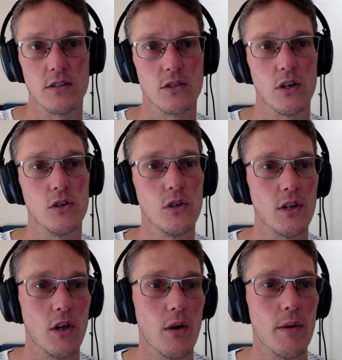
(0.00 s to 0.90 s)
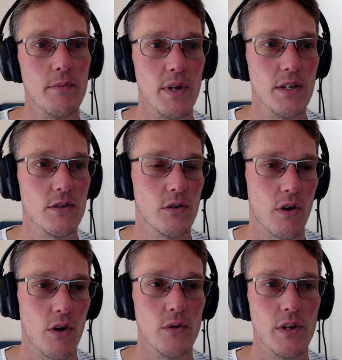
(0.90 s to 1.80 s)
So you can go and mint your
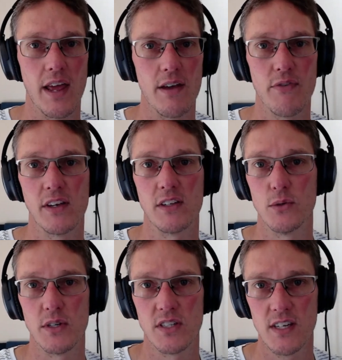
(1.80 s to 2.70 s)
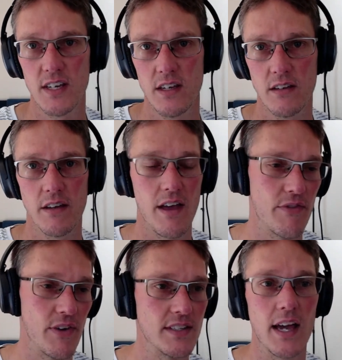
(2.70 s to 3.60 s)
own FXUSD,
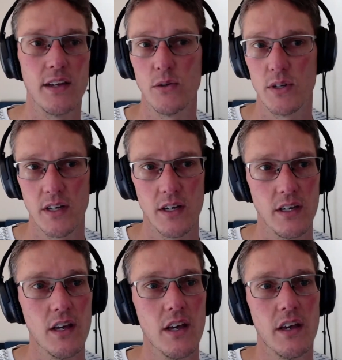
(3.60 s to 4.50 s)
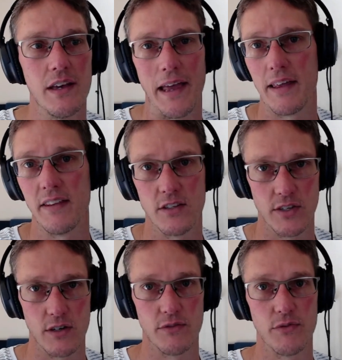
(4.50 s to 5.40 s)
FXAUD, and etc.